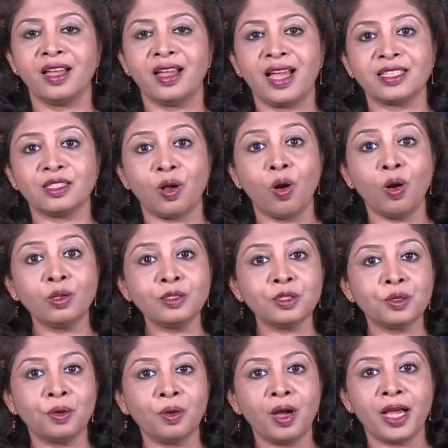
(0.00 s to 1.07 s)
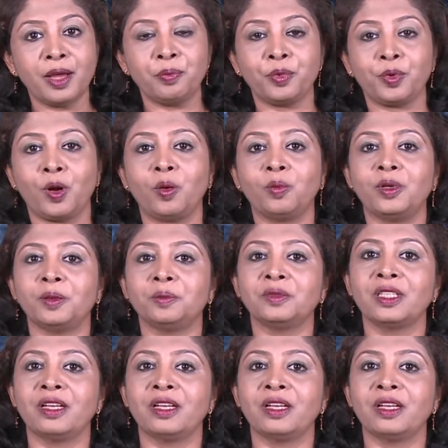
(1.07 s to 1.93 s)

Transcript: has also a problem